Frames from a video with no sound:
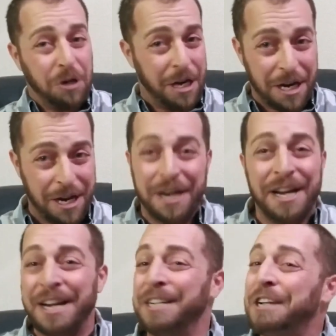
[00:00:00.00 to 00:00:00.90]
in
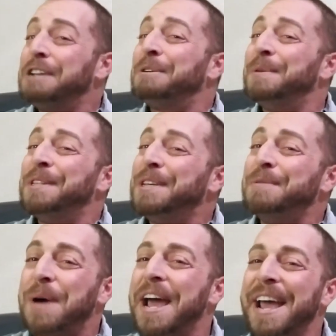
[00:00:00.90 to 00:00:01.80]
a gentlemanly
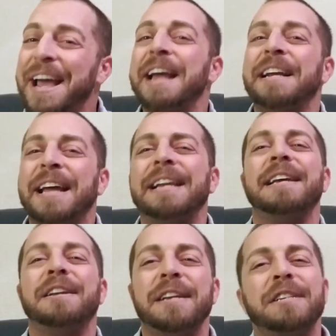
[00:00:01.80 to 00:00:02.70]
way and
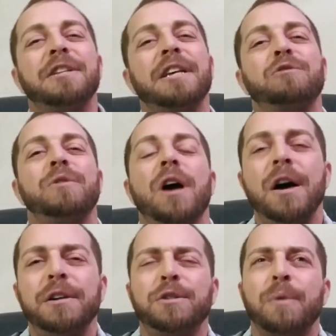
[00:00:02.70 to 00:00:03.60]
in an intellectually
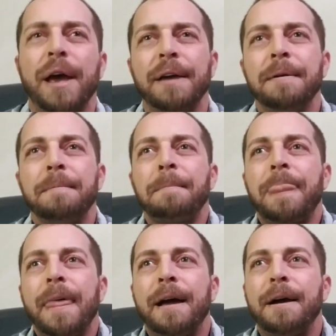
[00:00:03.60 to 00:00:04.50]
honest way.
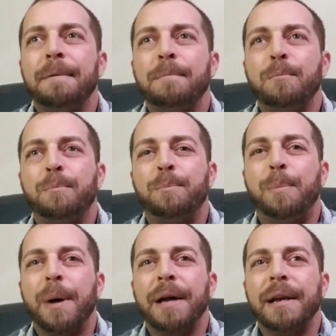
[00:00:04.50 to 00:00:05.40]

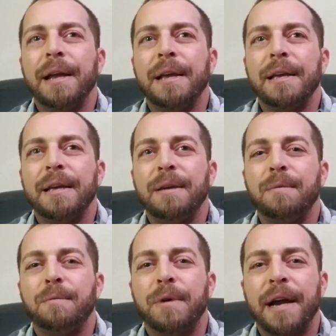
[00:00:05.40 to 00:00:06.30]
But
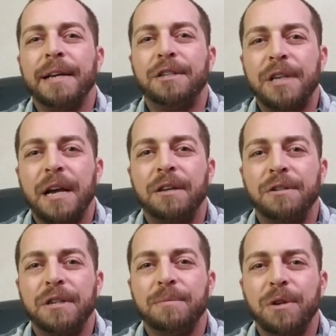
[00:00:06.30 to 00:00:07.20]
when I
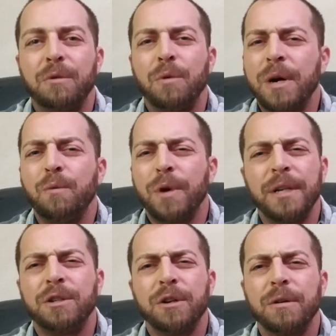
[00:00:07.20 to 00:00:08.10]
challenged him, you know, what
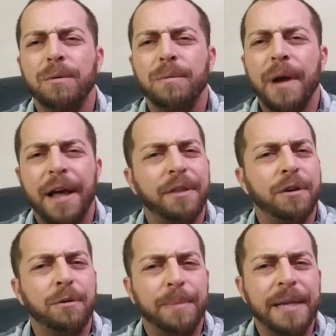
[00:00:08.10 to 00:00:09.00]
is your
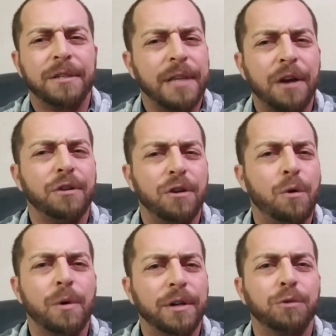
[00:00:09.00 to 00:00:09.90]
ethical basis? How do you know
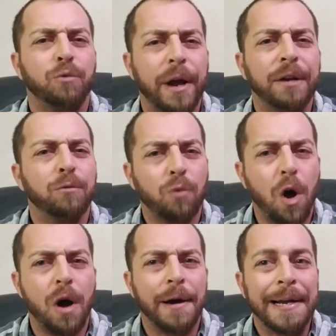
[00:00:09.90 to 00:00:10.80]
what is right and
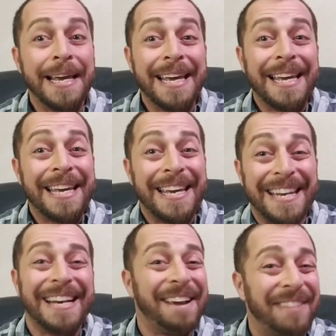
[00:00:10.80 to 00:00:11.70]
wrong?
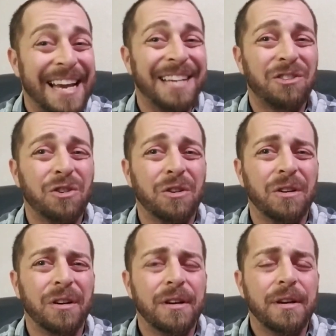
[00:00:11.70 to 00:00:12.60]
He didn't have an
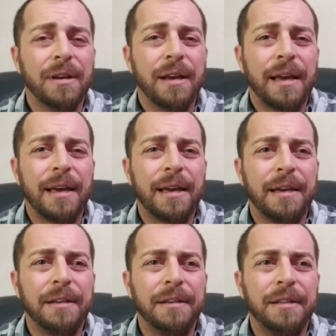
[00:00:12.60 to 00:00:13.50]
answer.
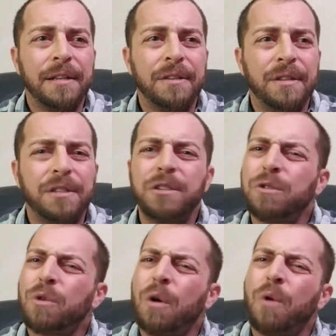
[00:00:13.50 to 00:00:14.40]
And this is
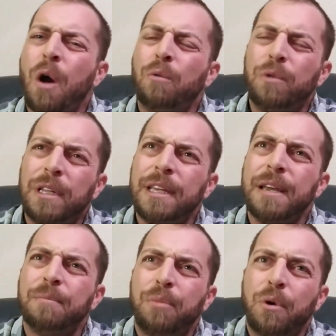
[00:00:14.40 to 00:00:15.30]
a
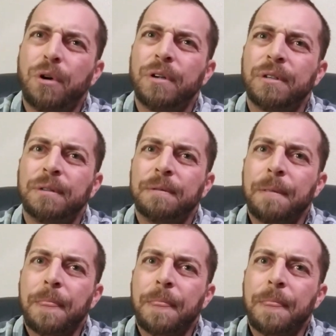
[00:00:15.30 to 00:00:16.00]
really important